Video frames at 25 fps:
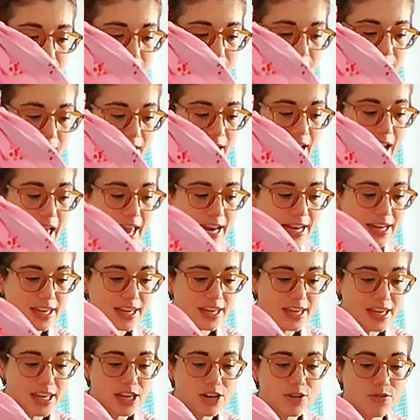Nani
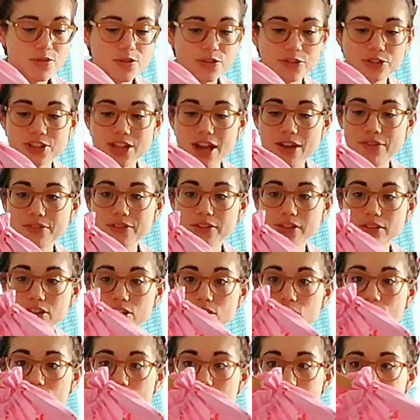Hero double
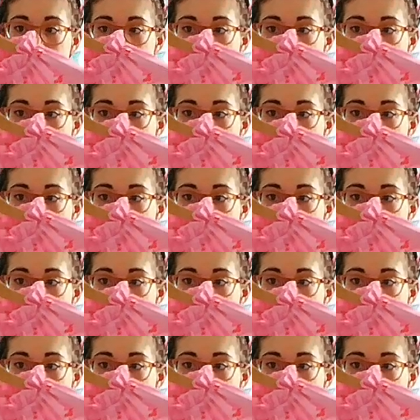gauze.